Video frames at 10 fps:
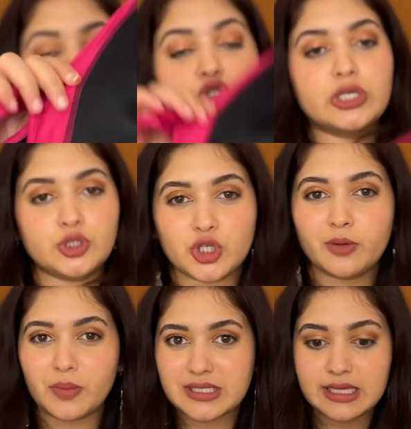ko
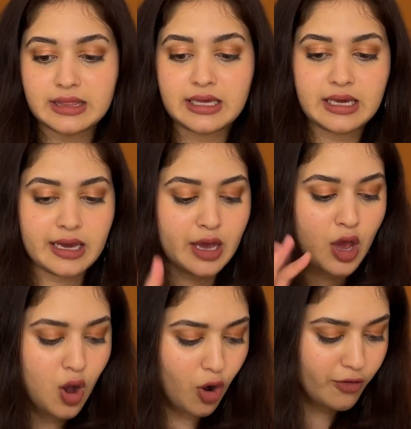jhanjhat pasand nahi hai
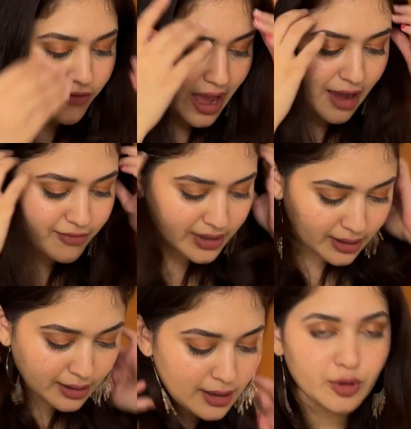of
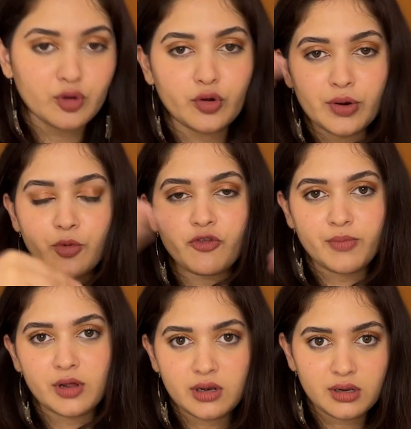having
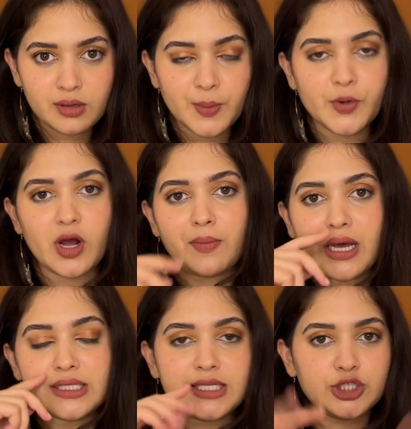removable bra
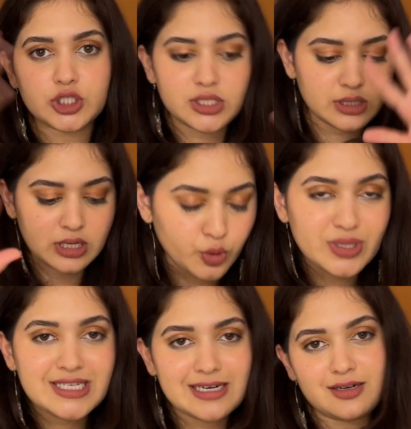pads that just
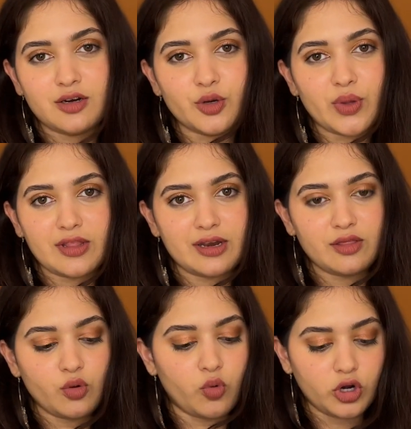twist and turn when they're in
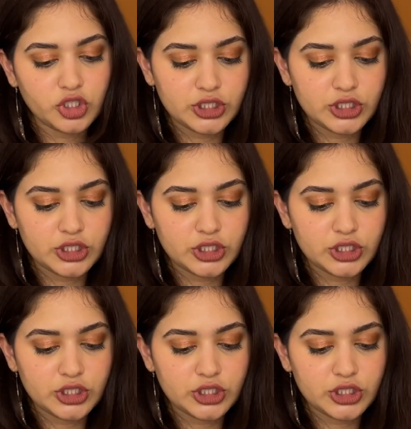the wash,